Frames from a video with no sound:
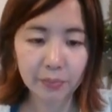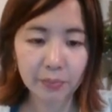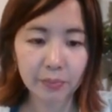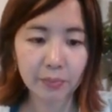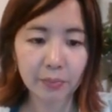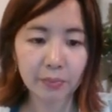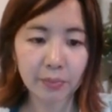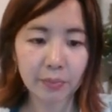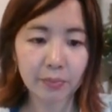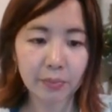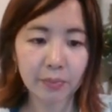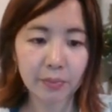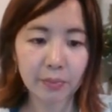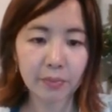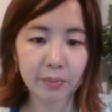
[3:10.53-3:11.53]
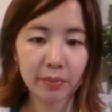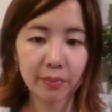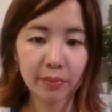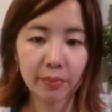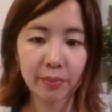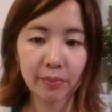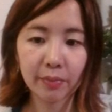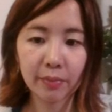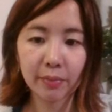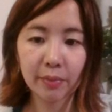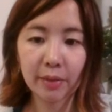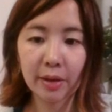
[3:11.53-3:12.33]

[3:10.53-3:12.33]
(silence)